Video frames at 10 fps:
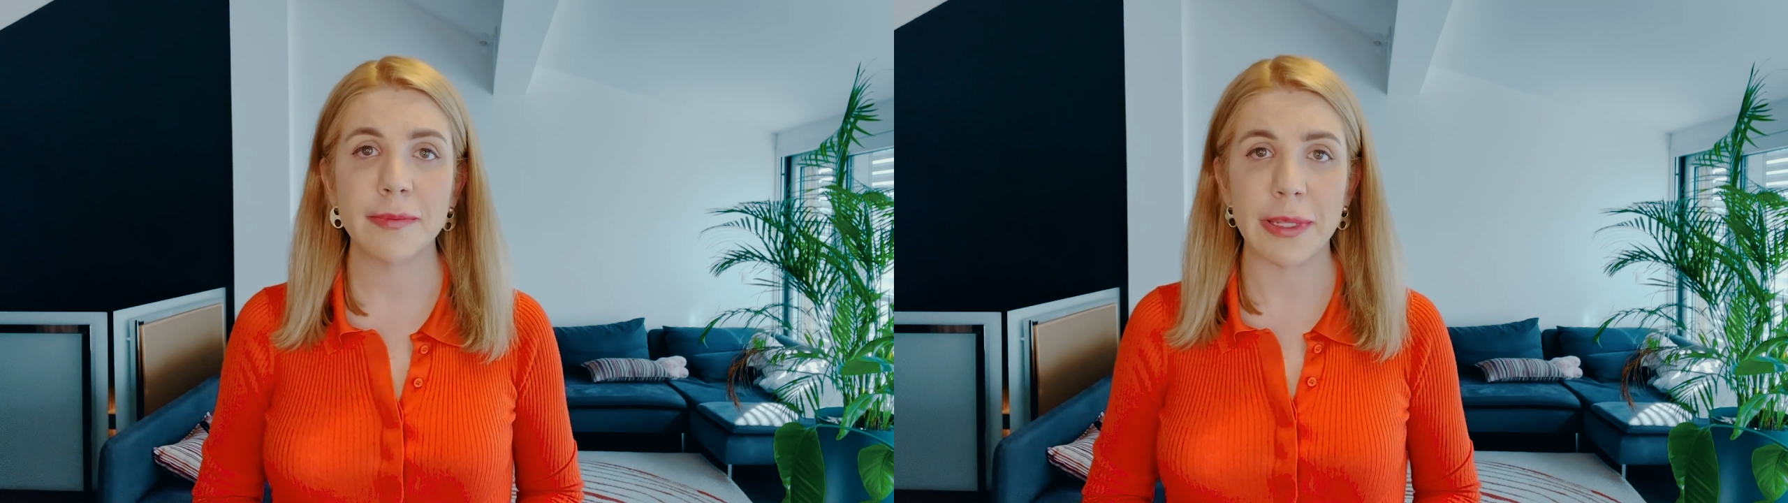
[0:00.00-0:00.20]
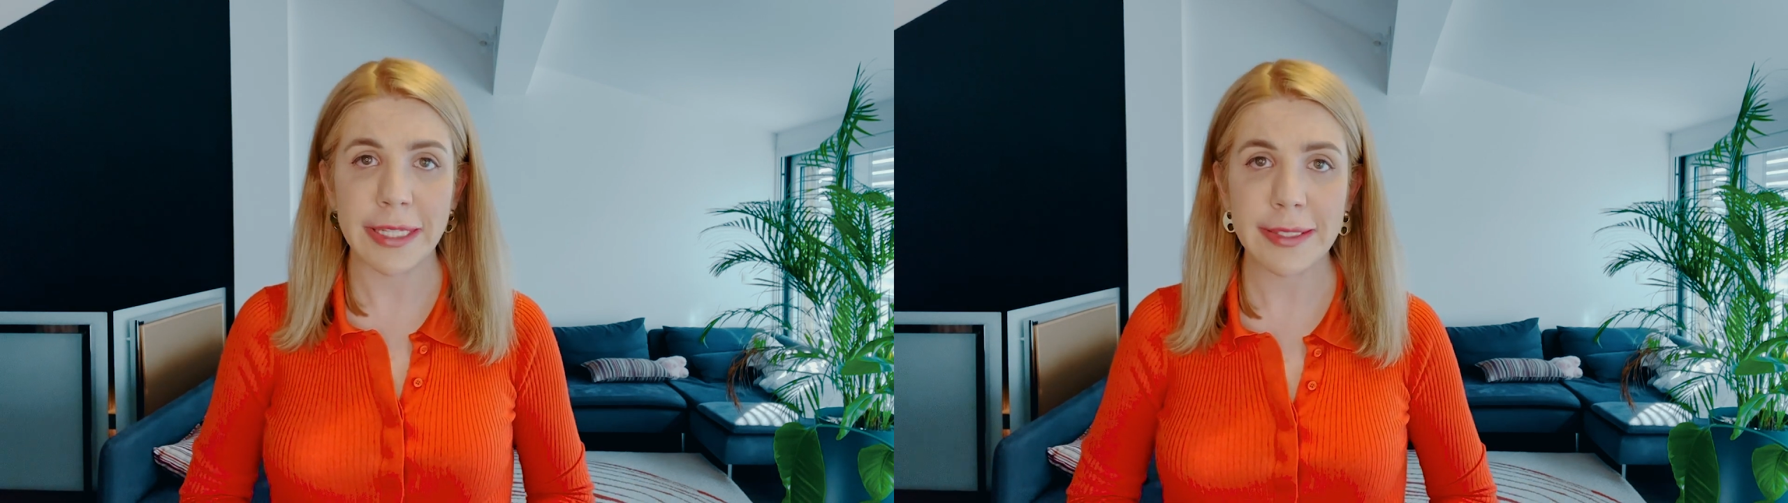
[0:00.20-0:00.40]

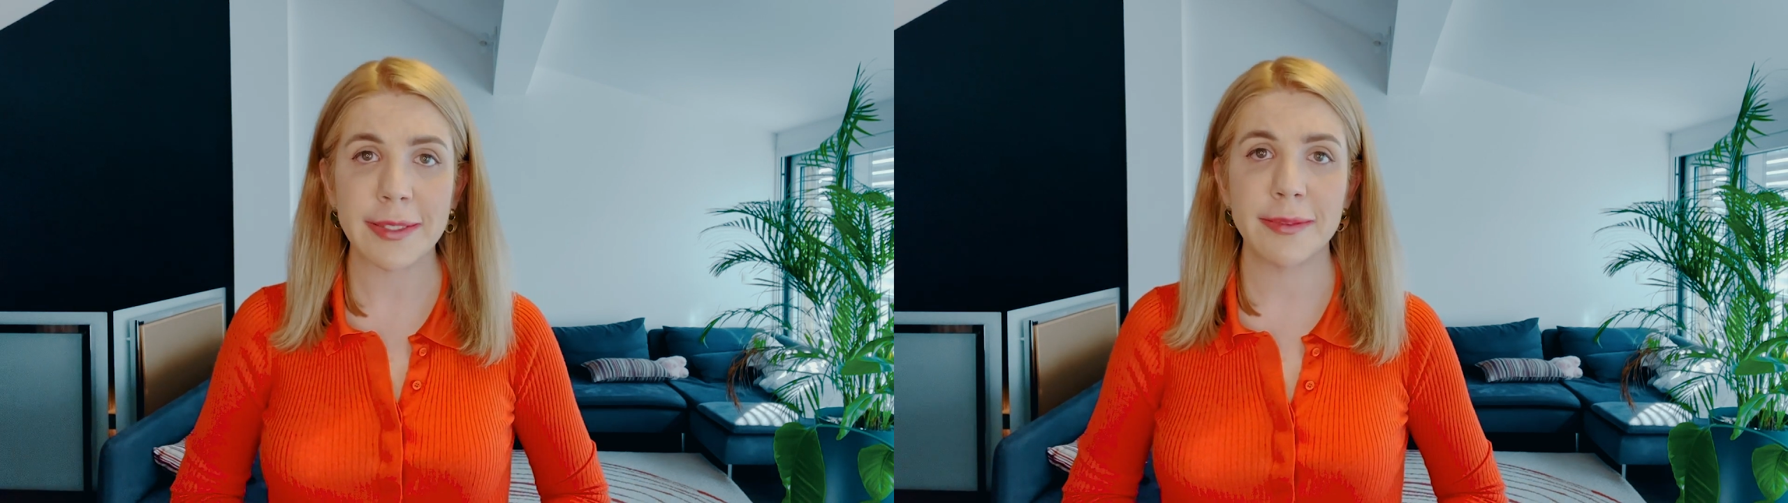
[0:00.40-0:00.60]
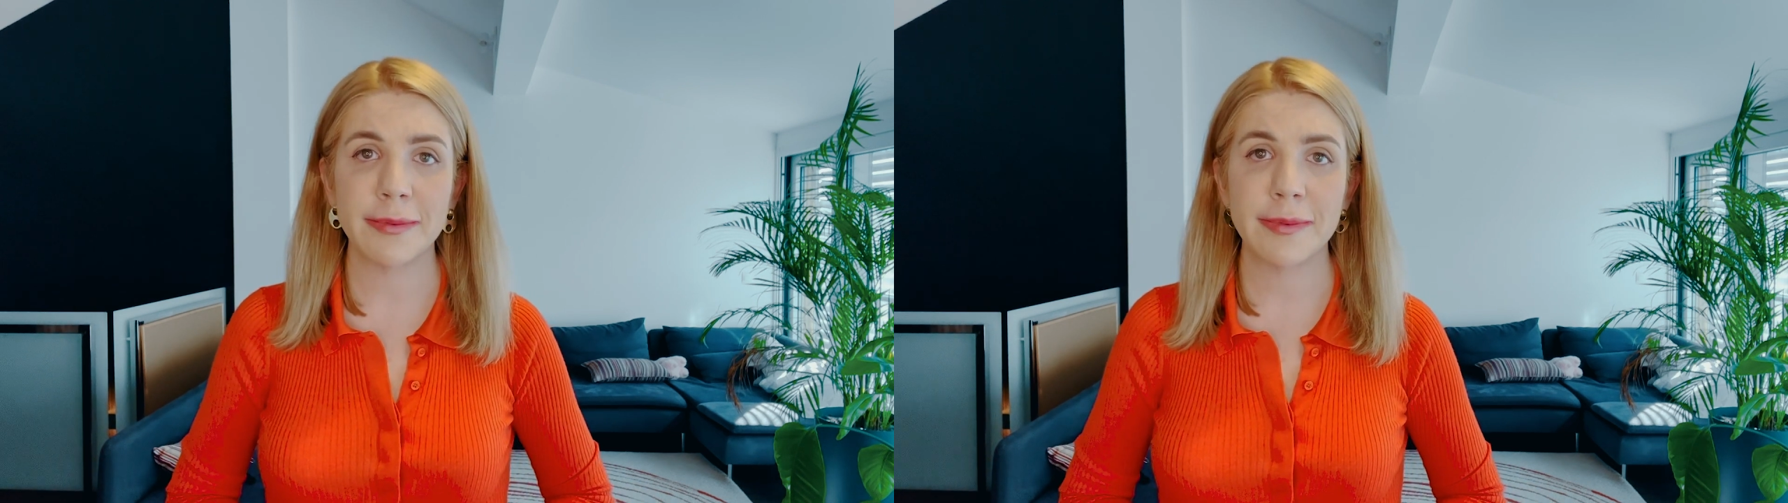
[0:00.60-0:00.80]

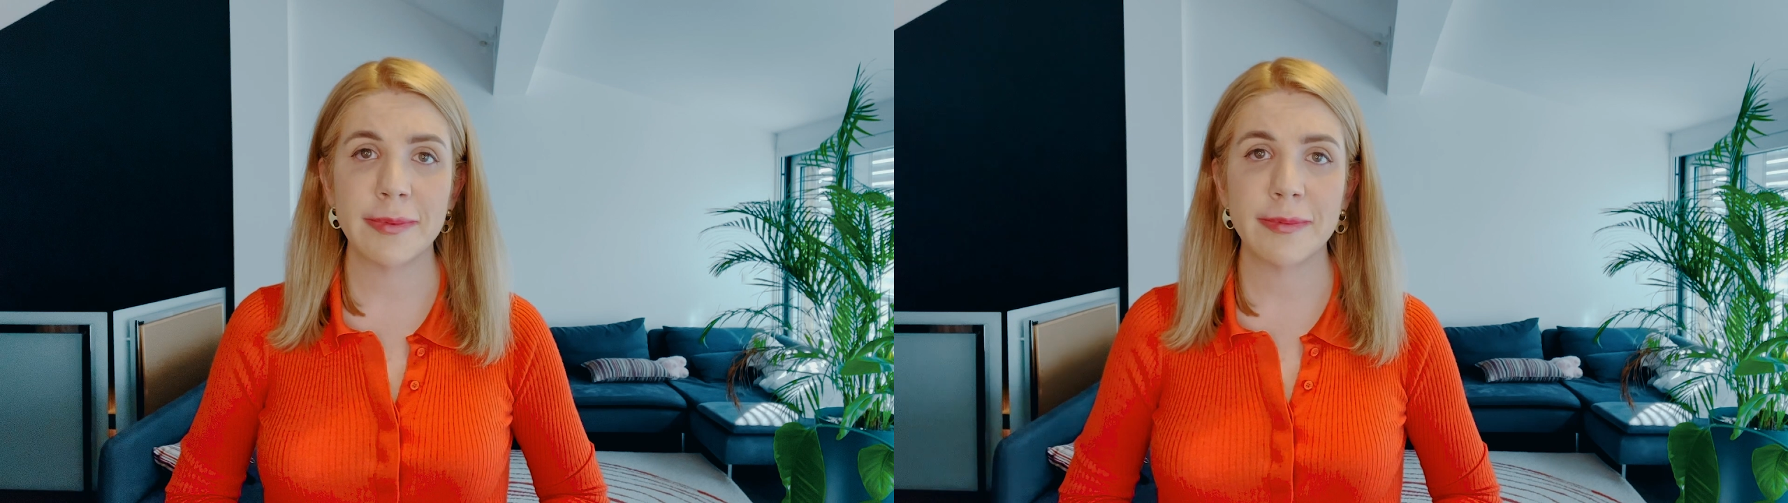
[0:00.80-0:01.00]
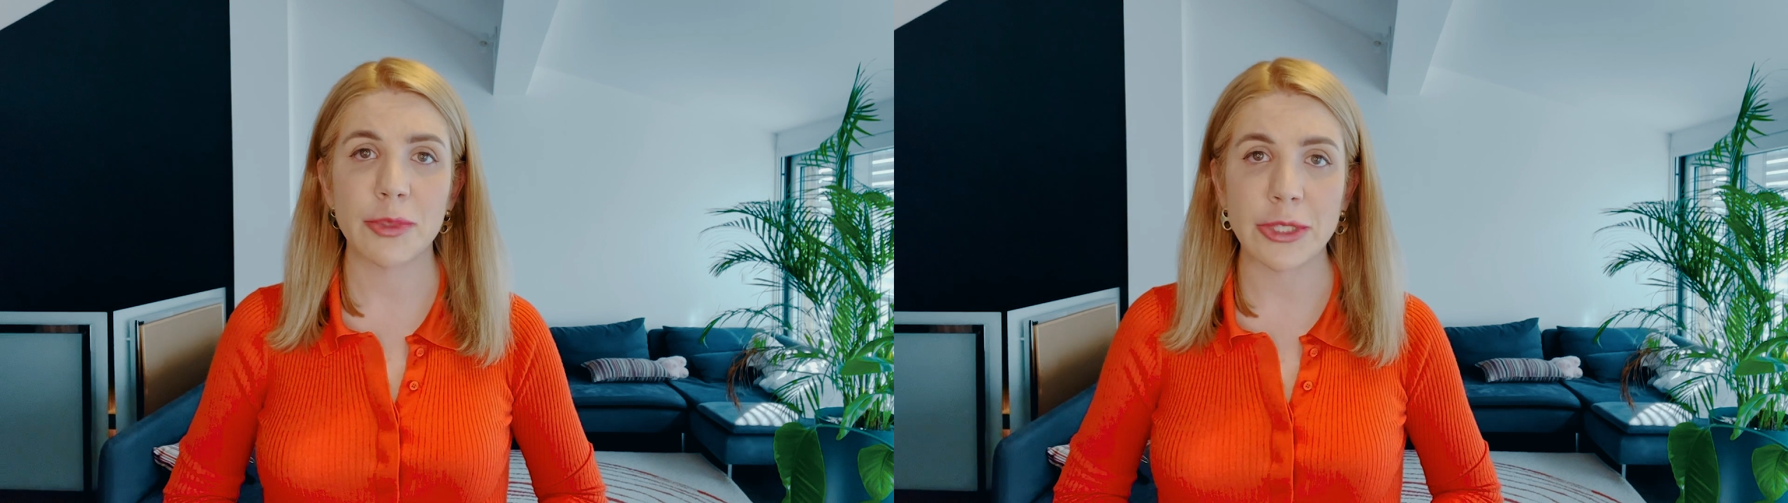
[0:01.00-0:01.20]
Please
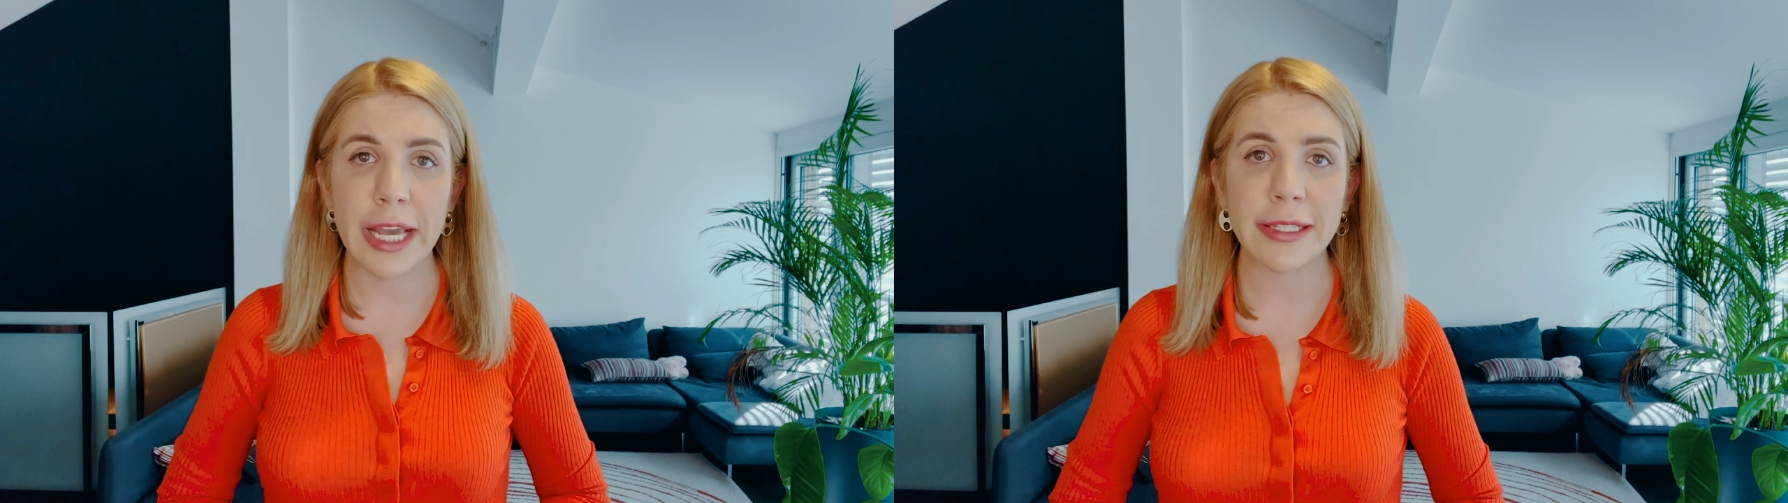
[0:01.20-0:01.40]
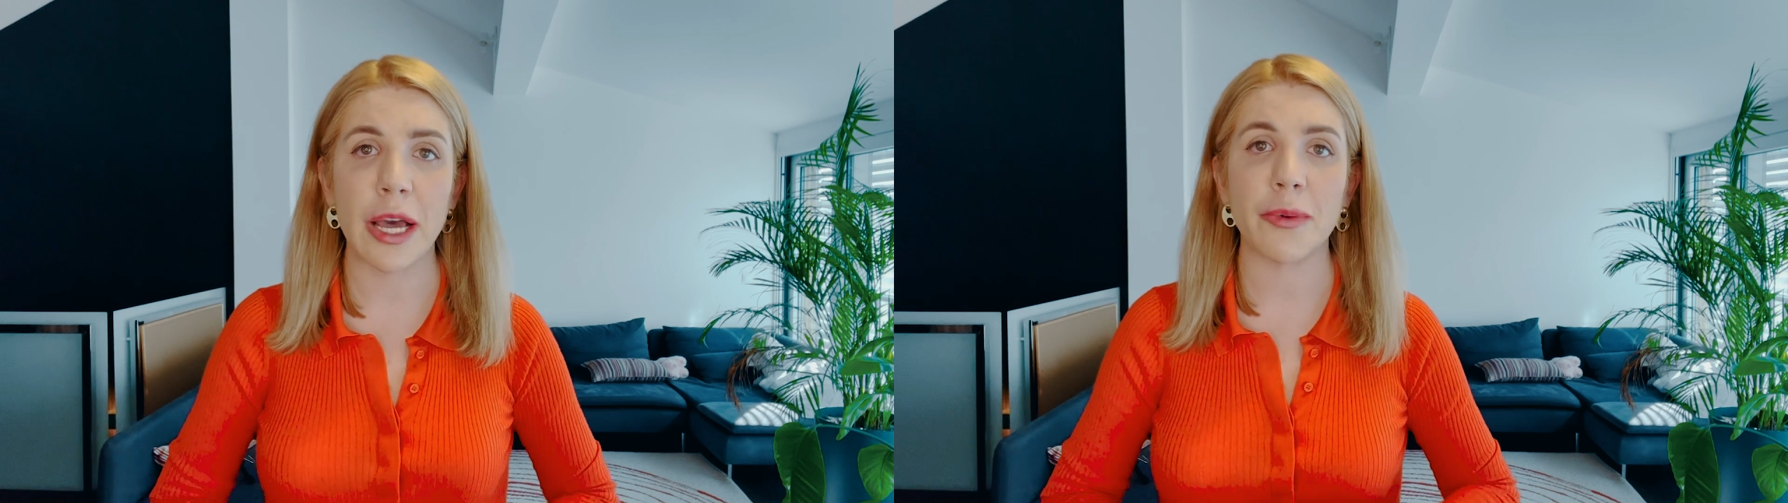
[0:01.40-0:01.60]
protect